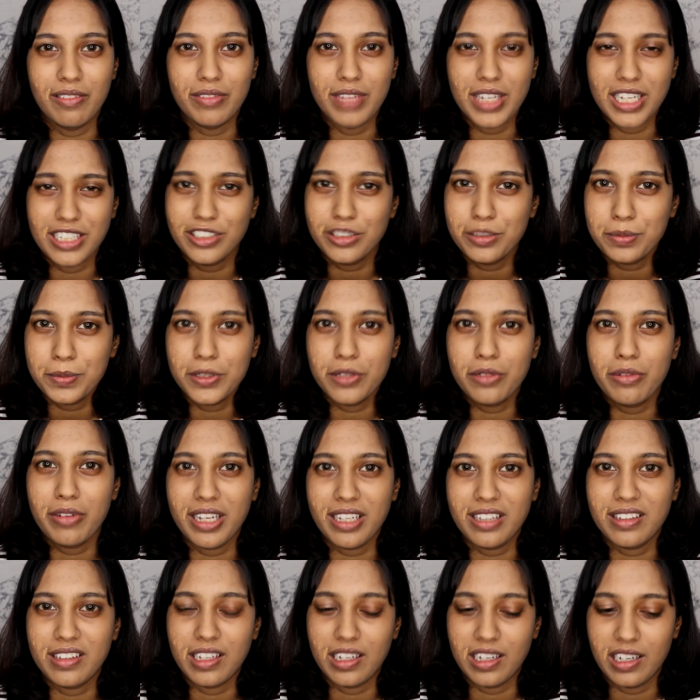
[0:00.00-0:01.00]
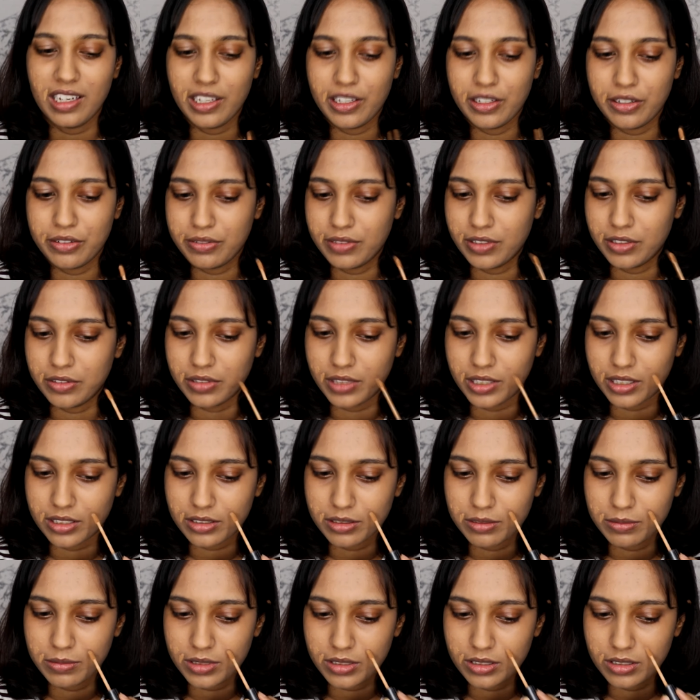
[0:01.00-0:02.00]
I just put a very thin layer of
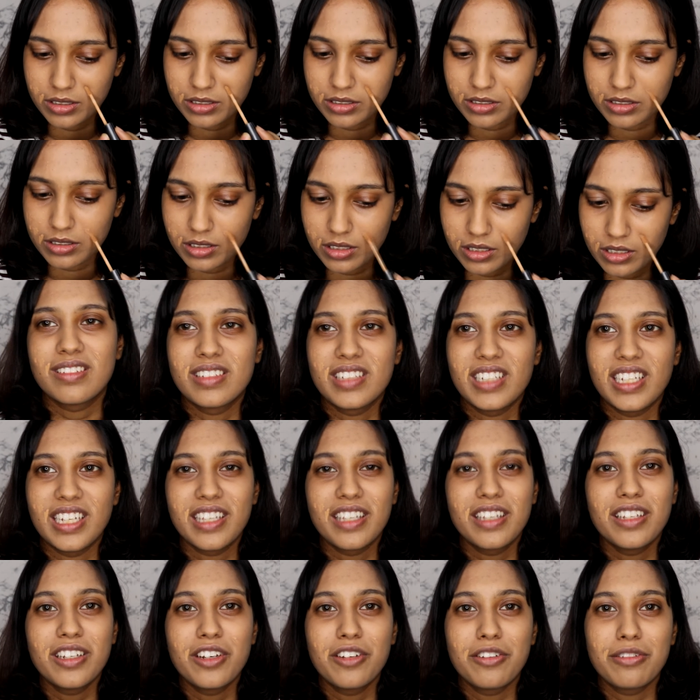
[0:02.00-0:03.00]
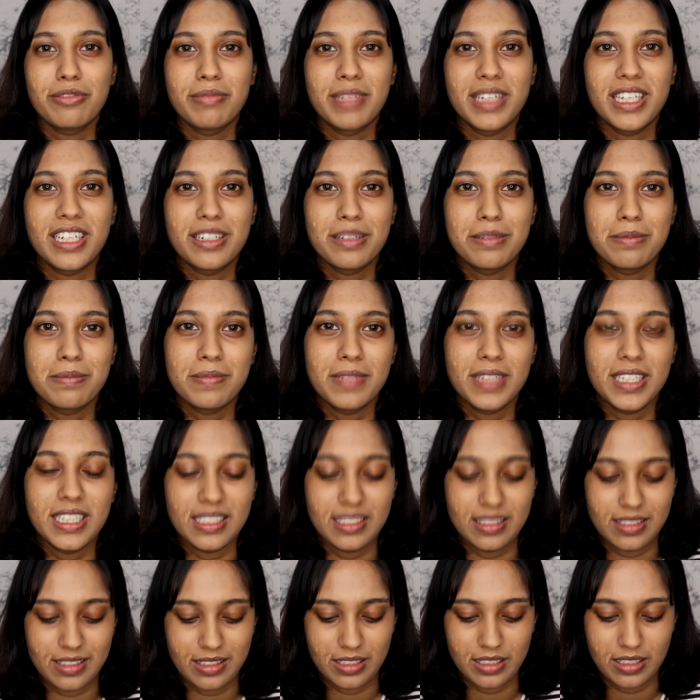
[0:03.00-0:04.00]
foundation because taking off makeup
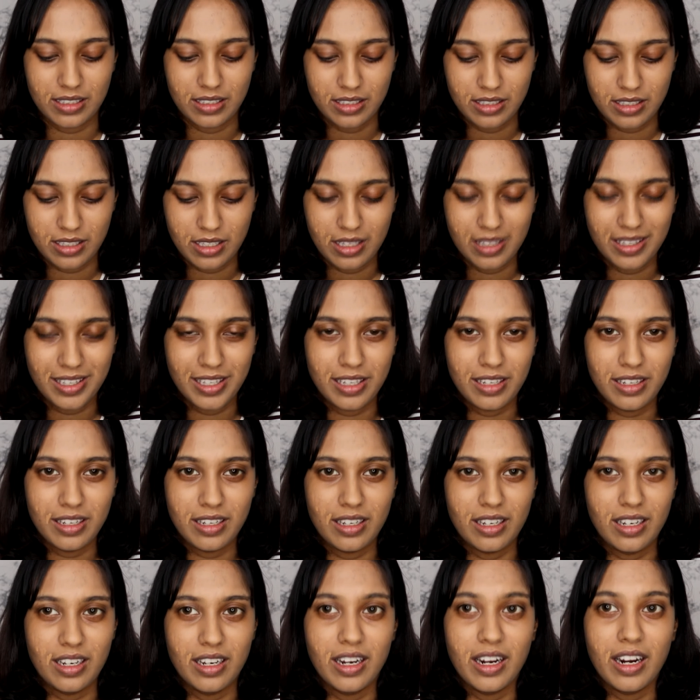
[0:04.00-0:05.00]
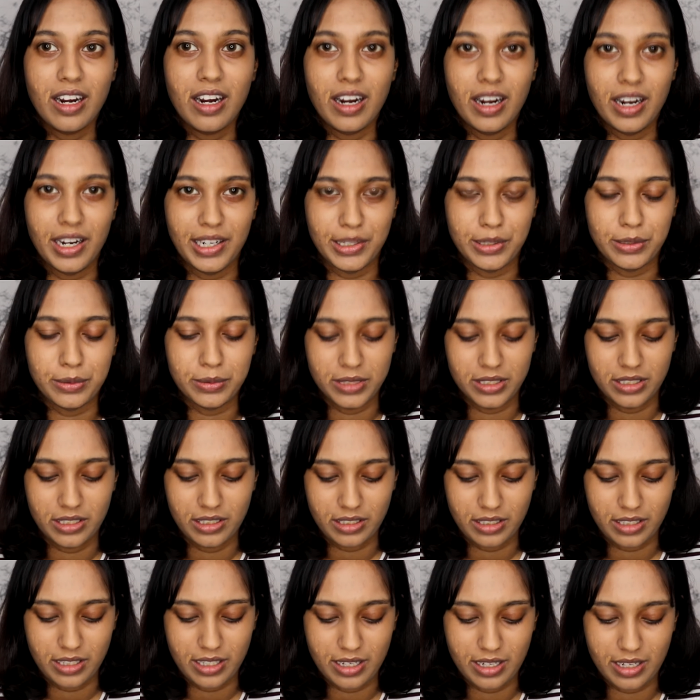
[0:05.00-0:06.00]
is a hard
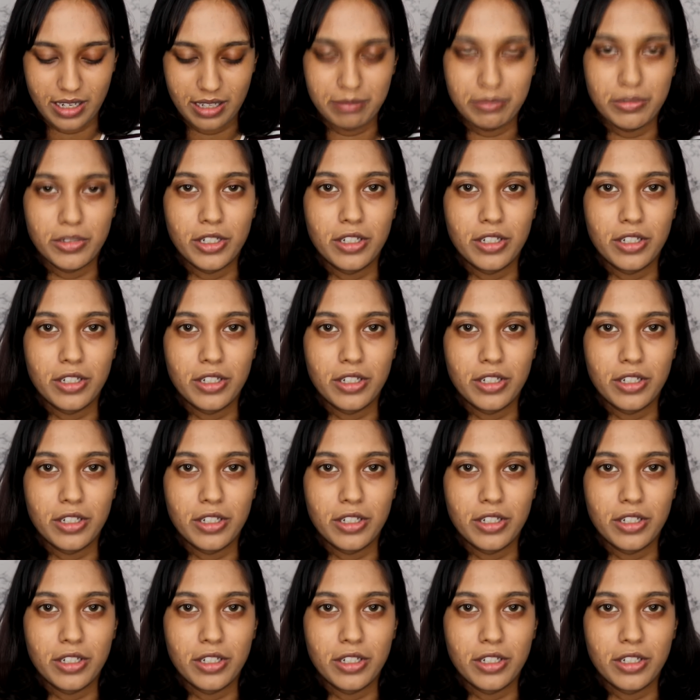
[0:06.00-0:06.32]
work, and I'm